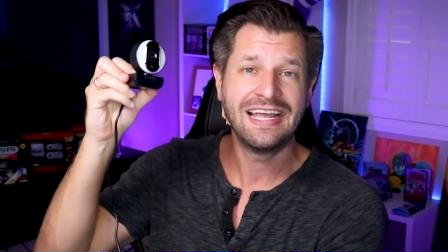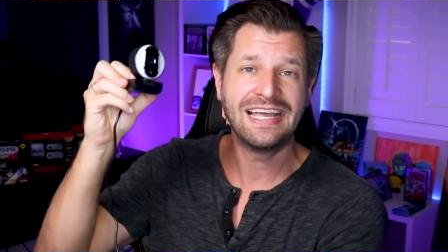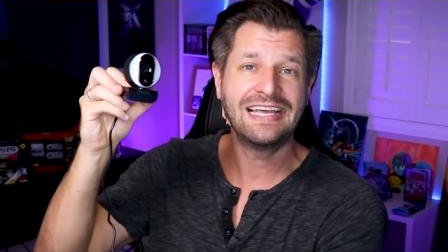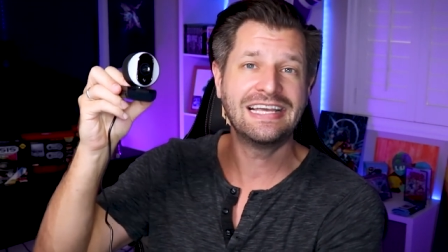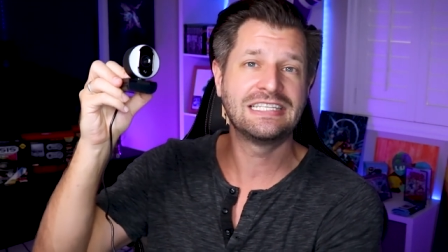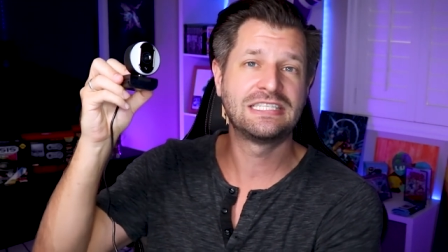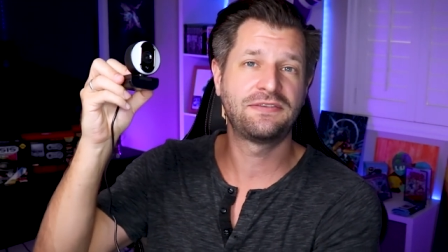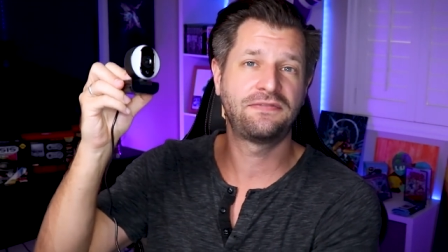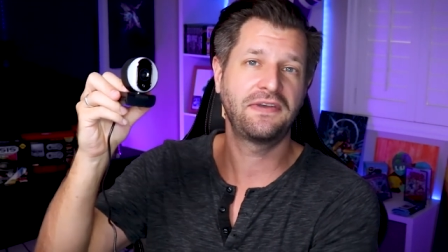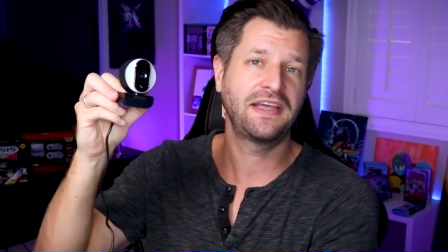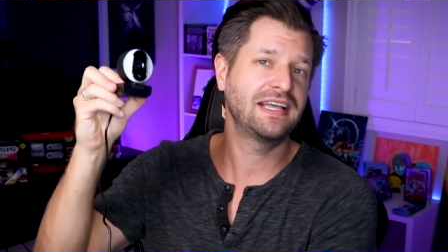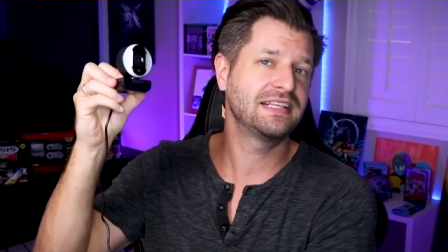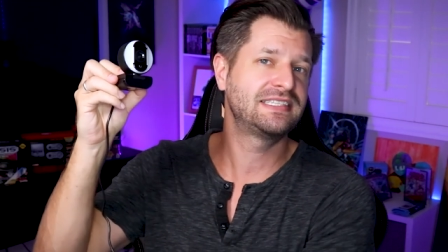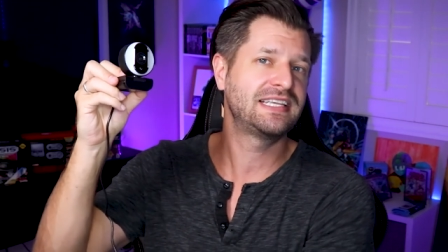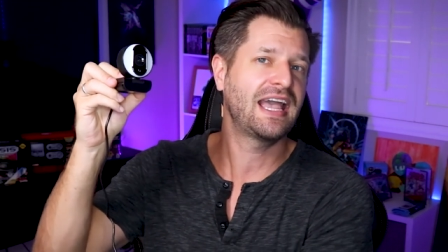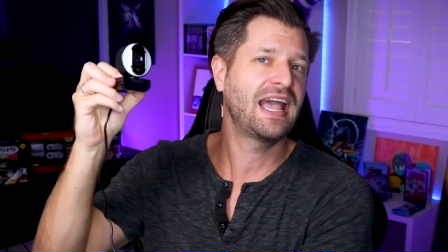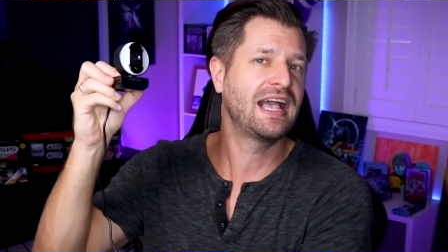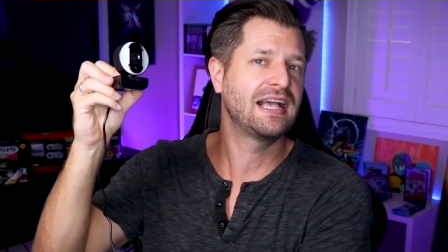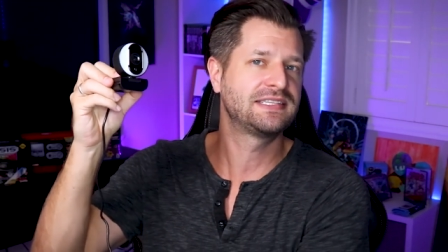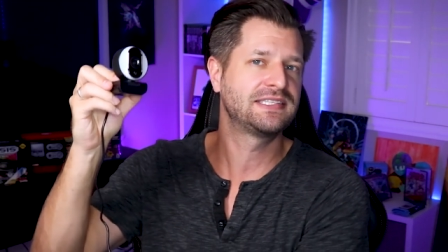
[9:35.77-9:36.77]
It's
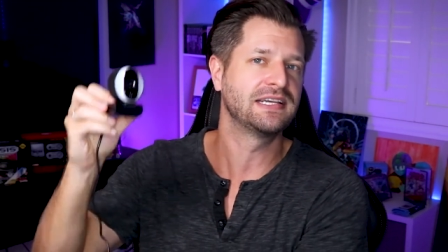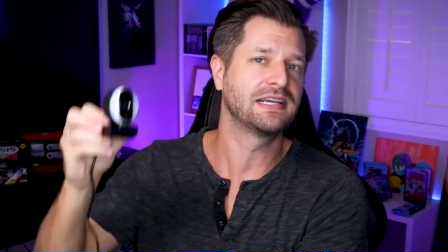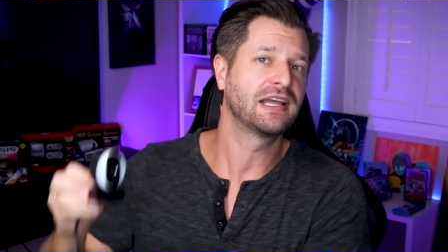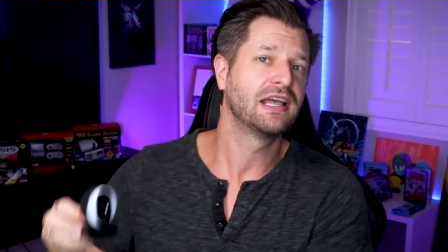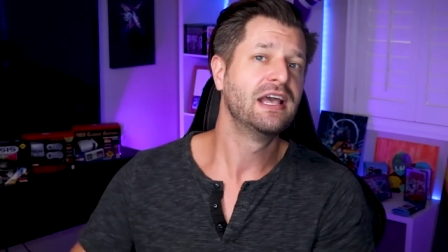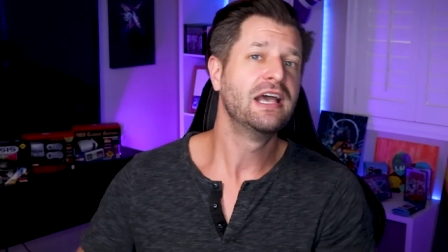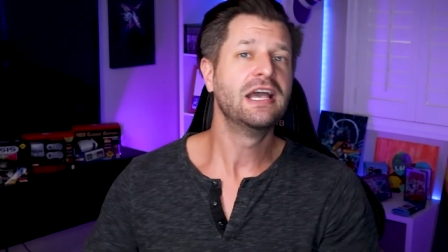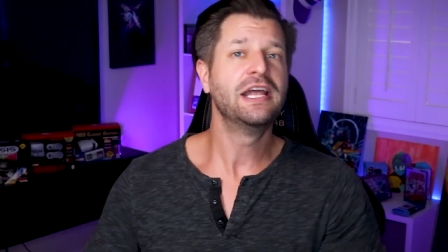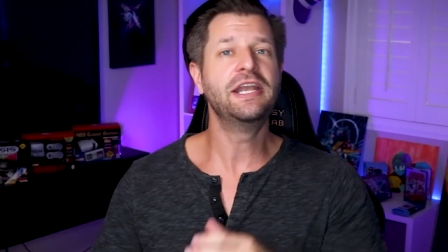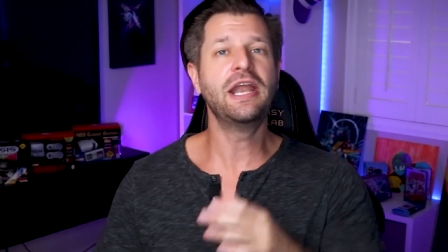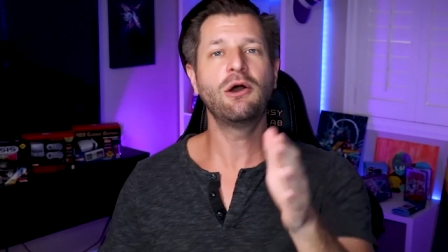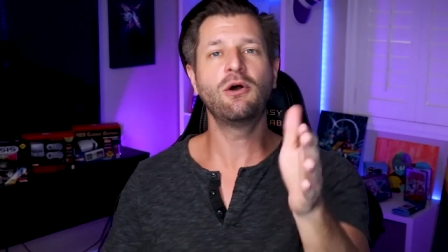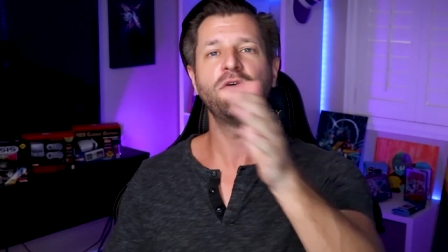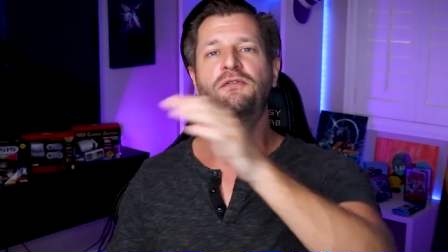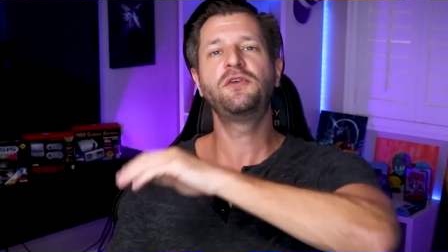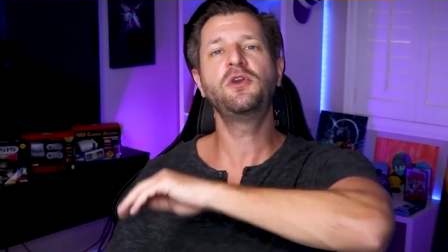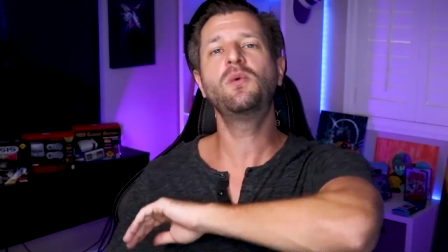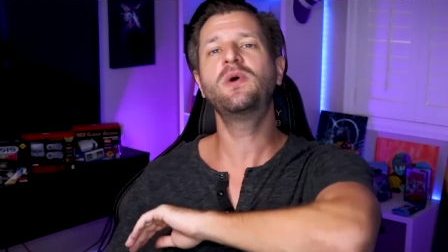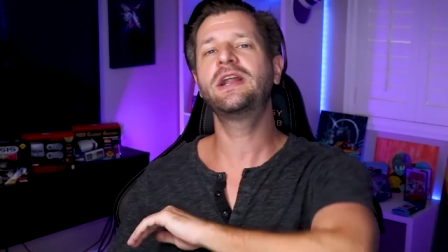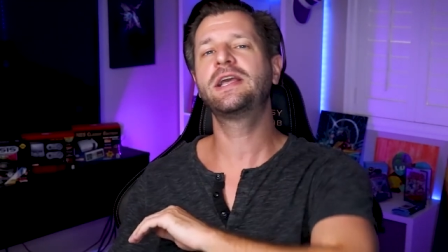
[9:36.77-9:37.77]
fantastic. Now,
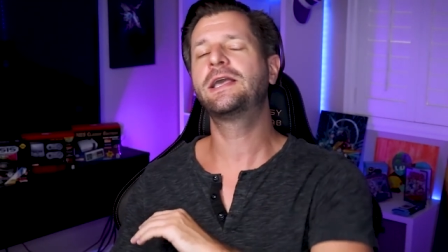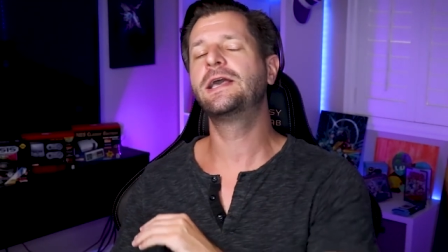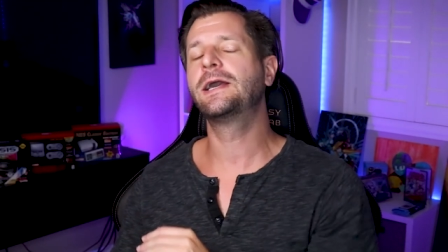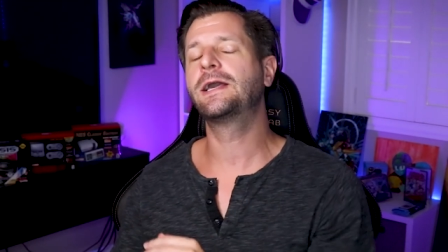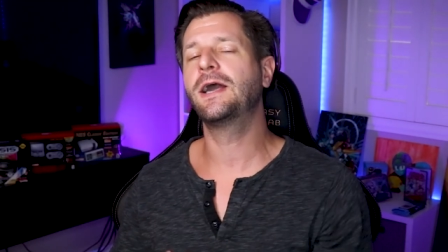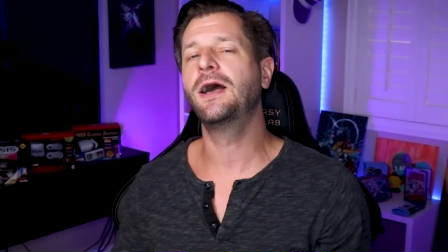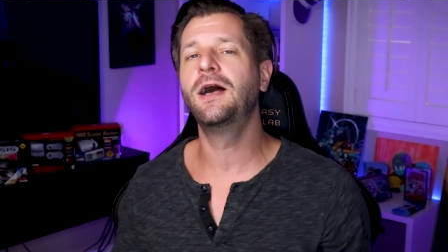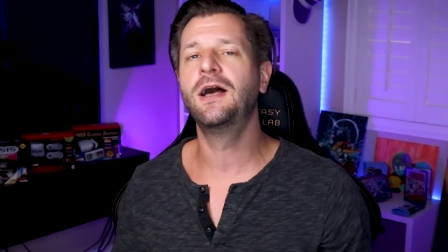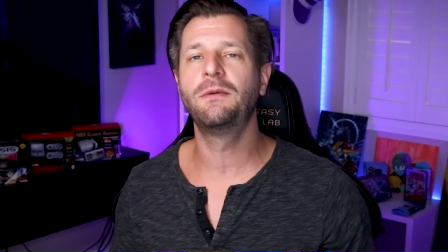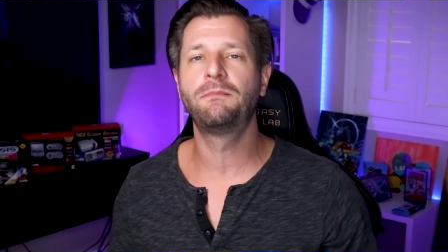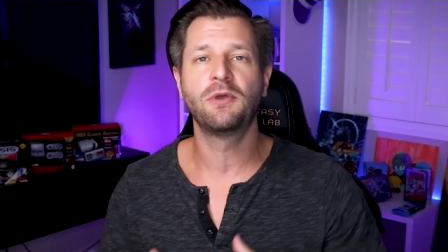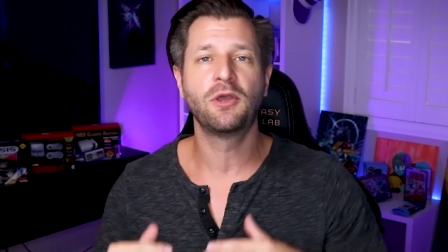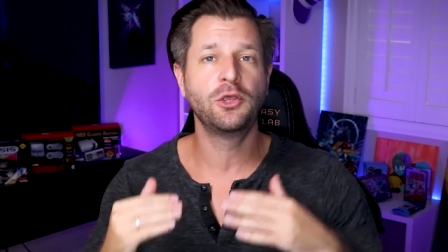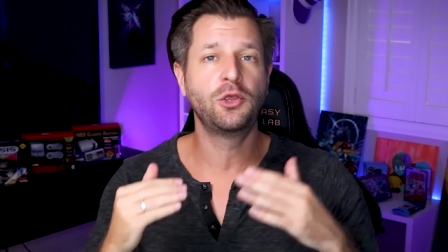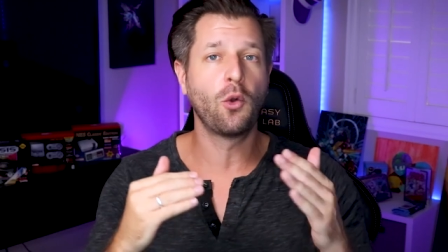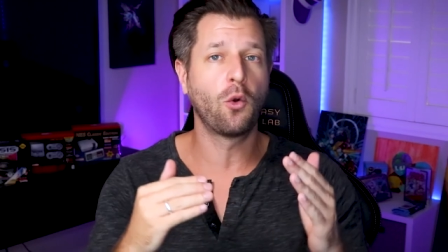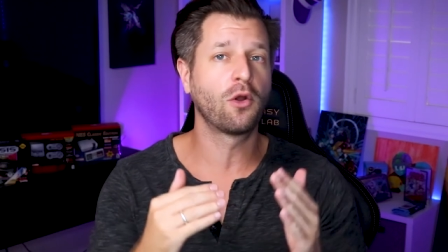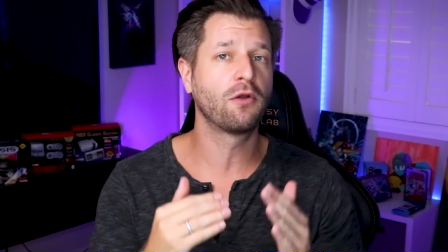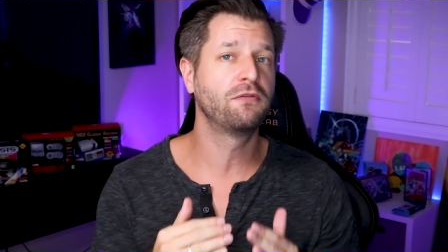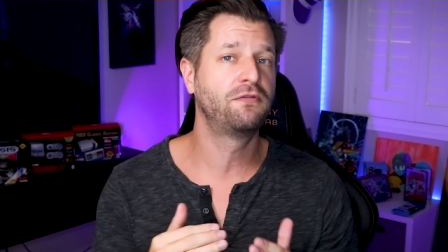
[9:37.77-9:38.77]
if you want to kick up
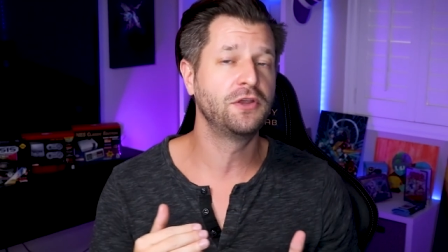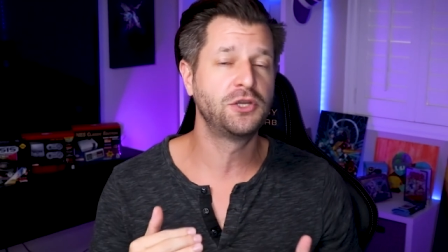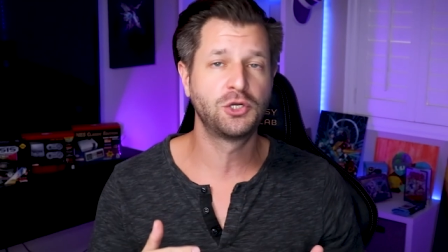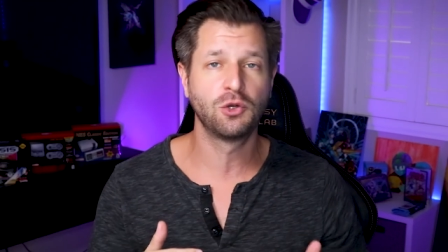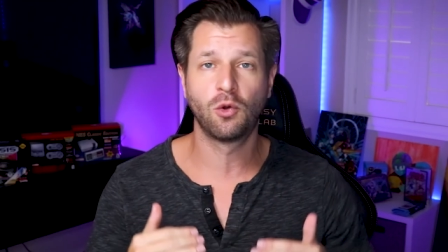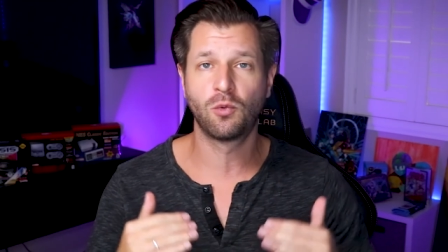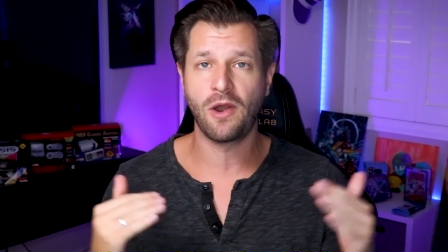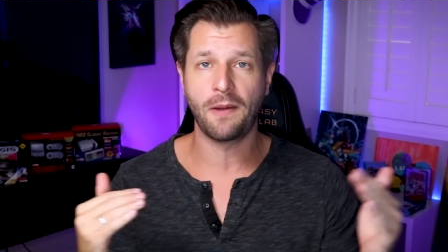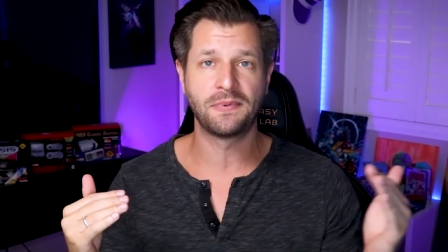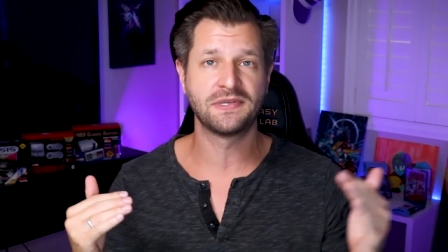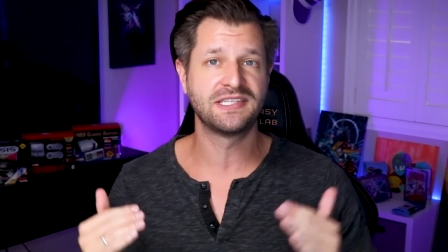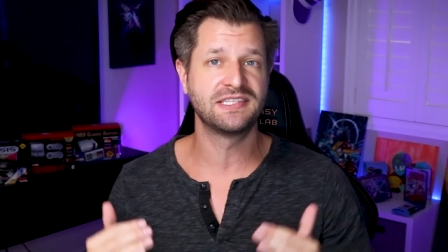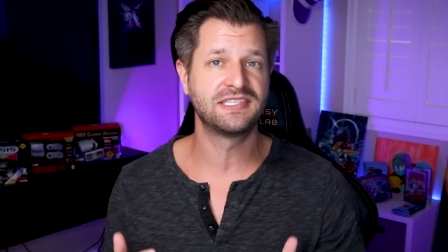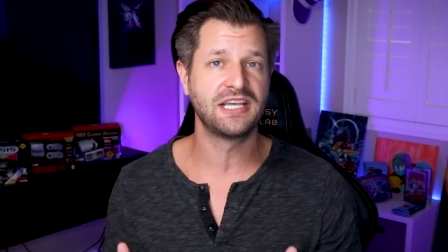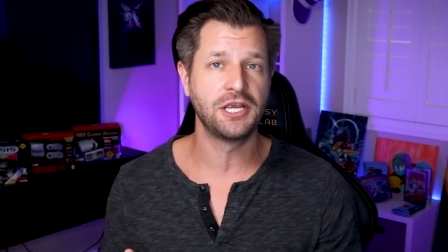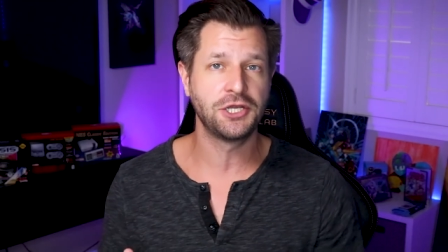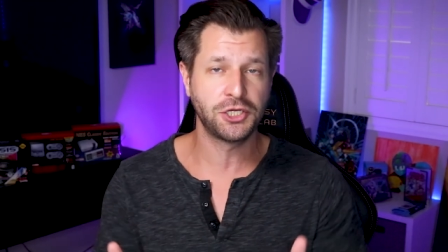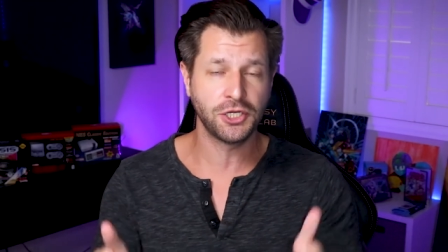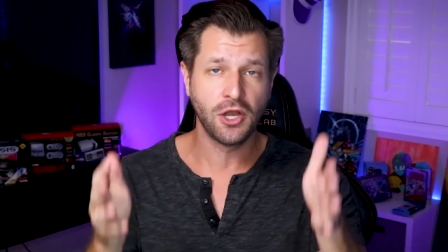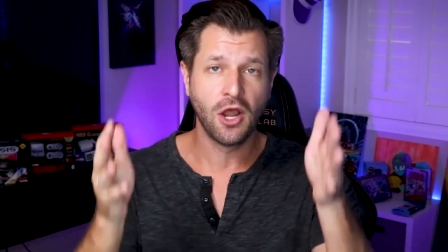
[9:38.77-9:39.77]
your visual
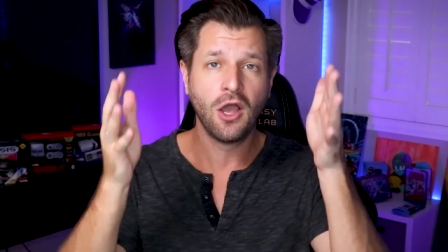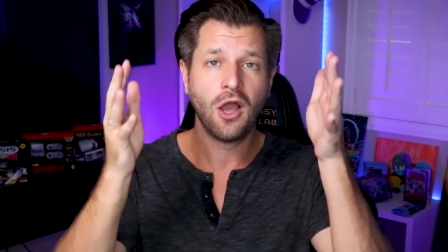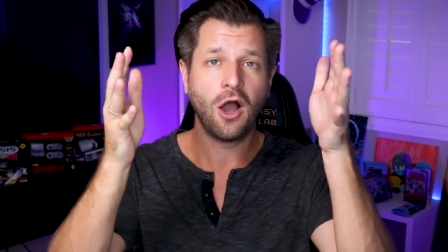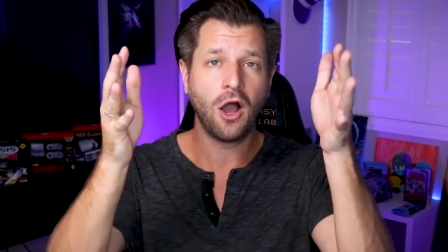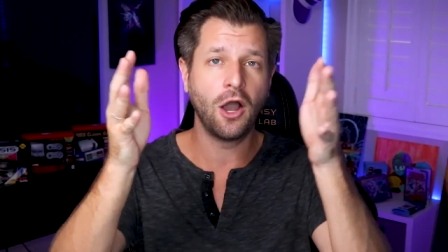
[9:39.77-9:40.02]
representation